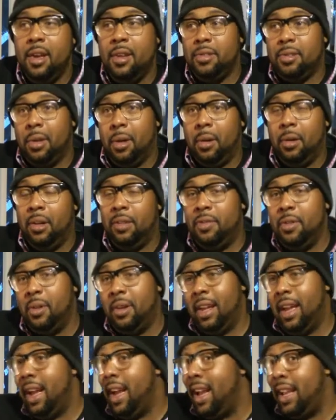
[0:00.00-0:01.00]
So if you're on
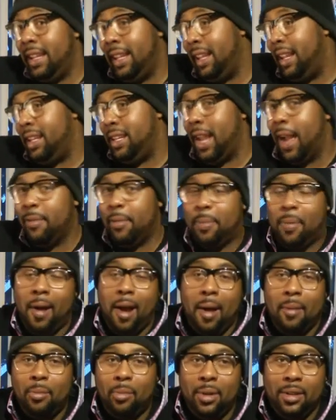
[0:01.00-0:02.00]
the high end, you have a
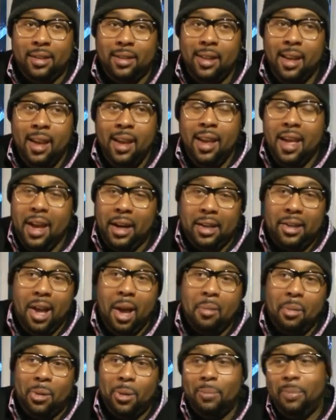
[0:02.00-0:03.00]
problem with
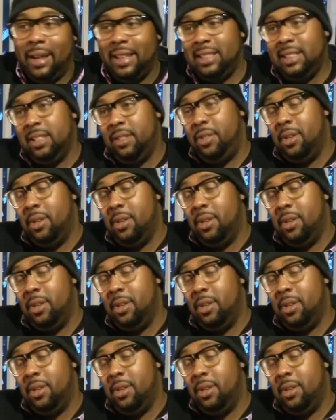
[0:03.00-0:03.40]
economical basses.